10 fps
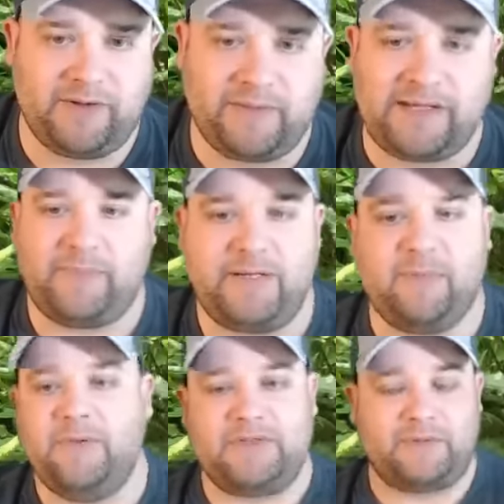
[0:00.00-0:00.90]
had a
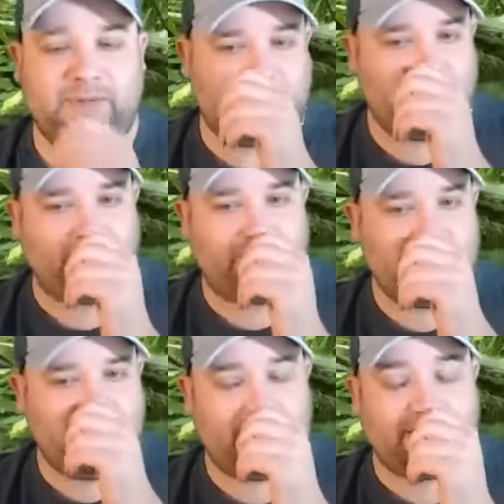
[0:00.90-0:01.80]
bamboo shrimp for a
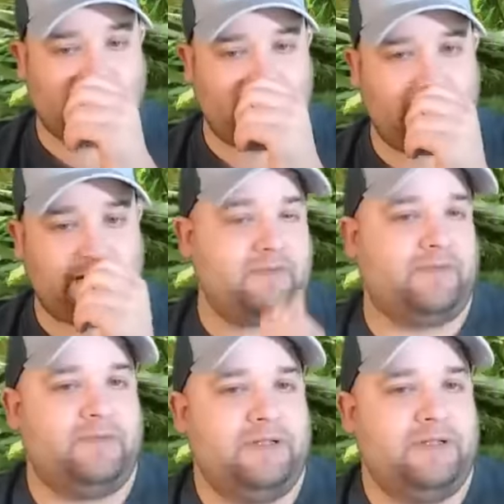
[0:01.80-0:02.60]
really long time.